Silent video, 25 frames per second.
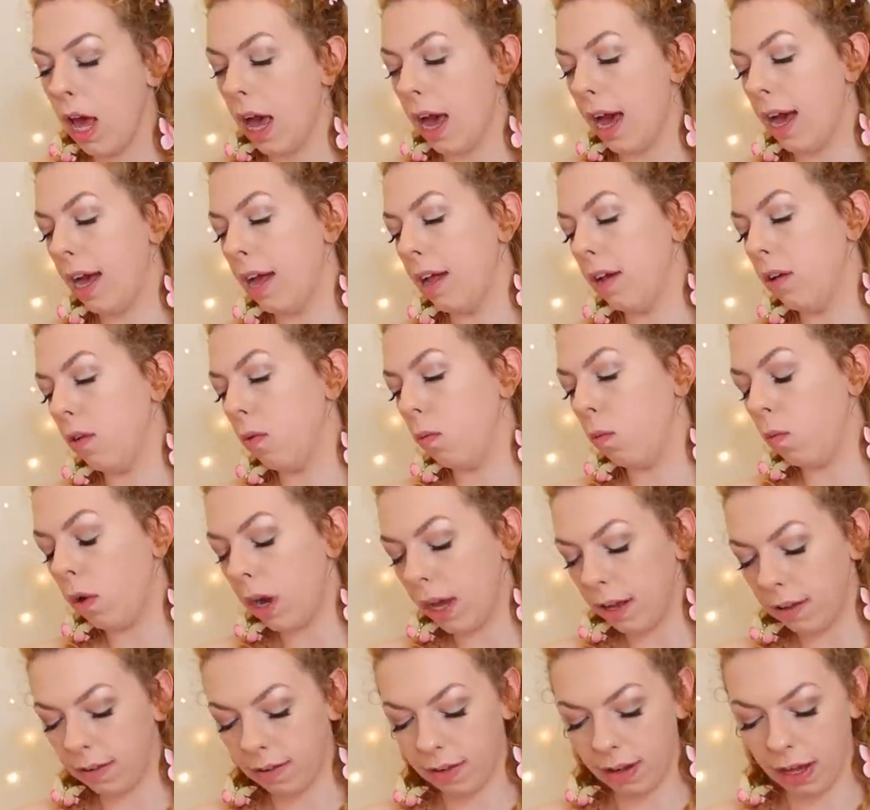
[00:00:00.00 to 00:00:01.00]
And what
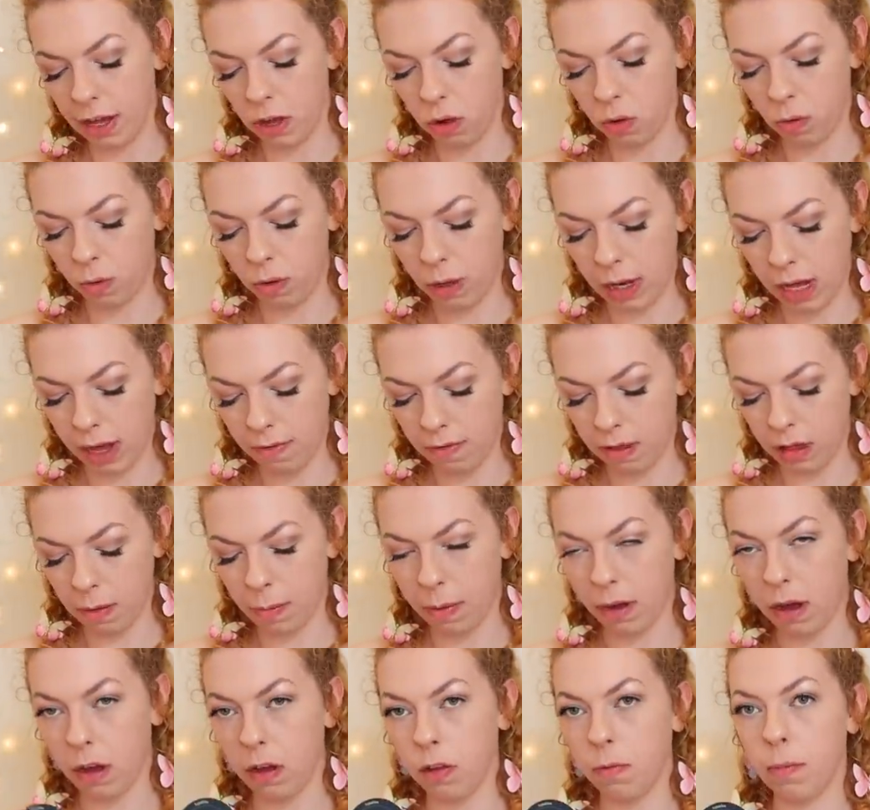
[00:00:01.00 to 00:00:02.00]
I see is you're leaving the
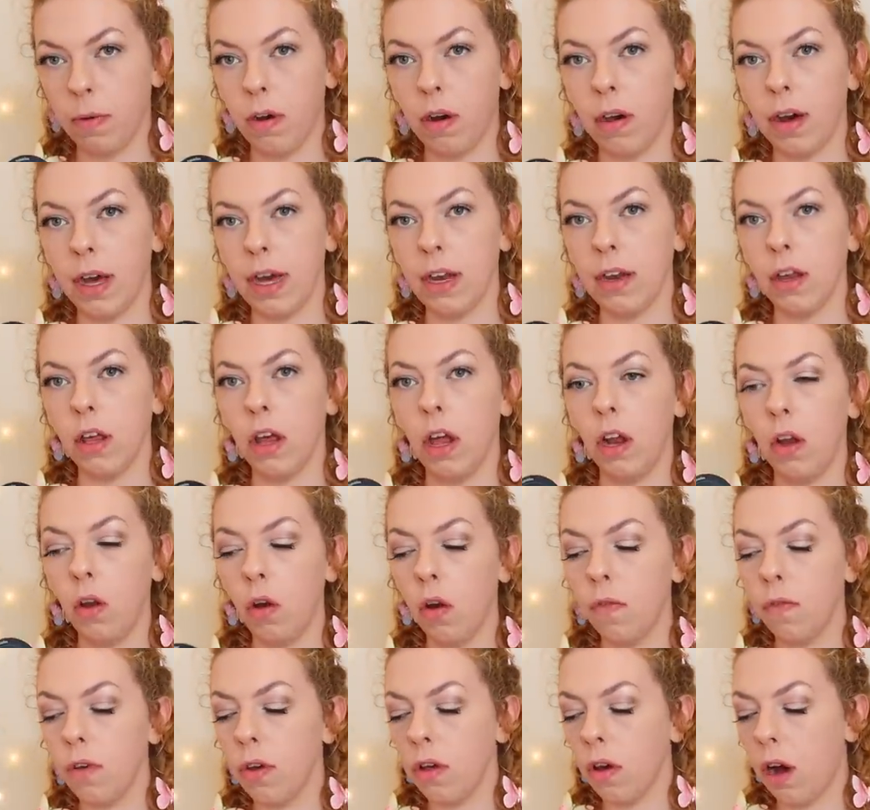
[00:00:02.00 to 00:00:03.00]
past behind. A lot
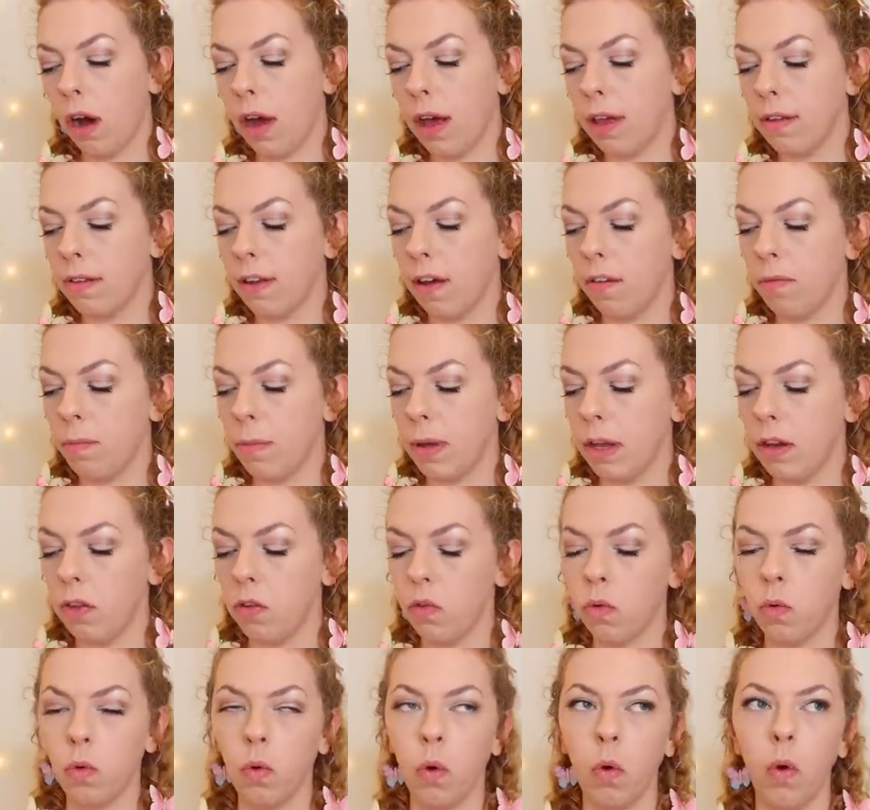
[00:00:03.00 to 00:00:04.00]
of you guys have been
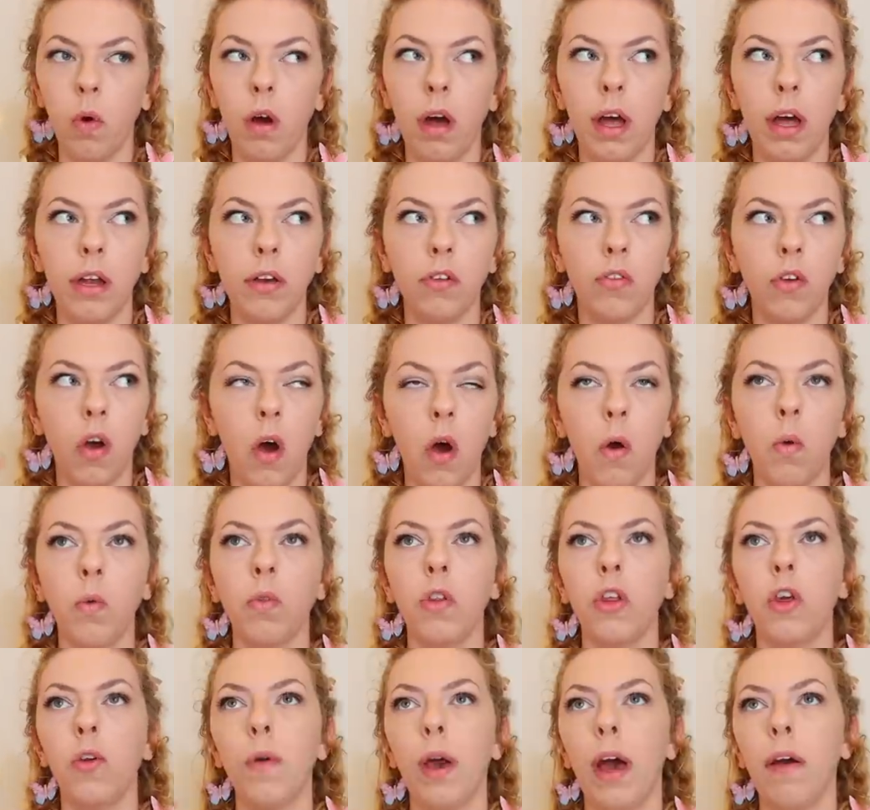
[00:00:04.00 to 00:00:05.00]
taught and told
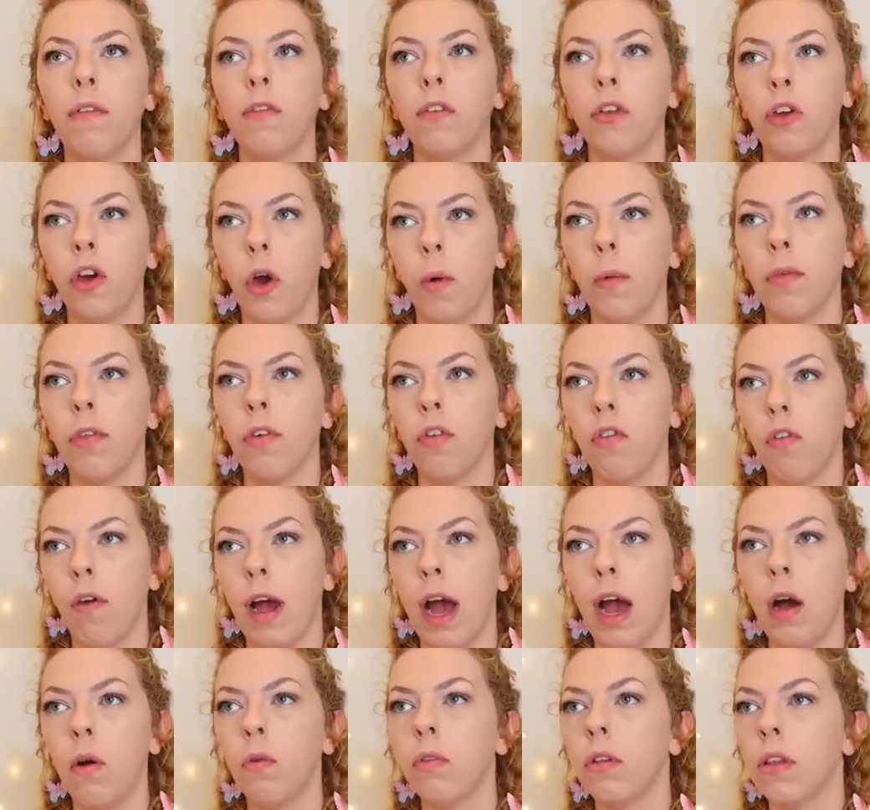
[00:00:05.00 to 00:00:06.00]
that you have to go with the
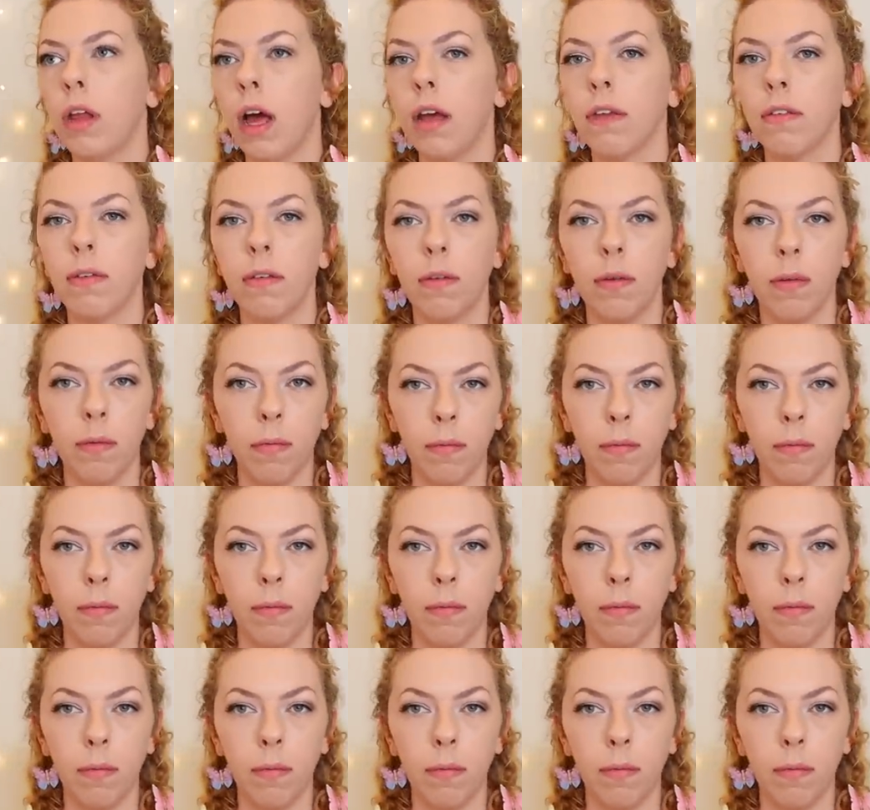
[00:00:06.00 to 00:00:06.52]
crowd. That's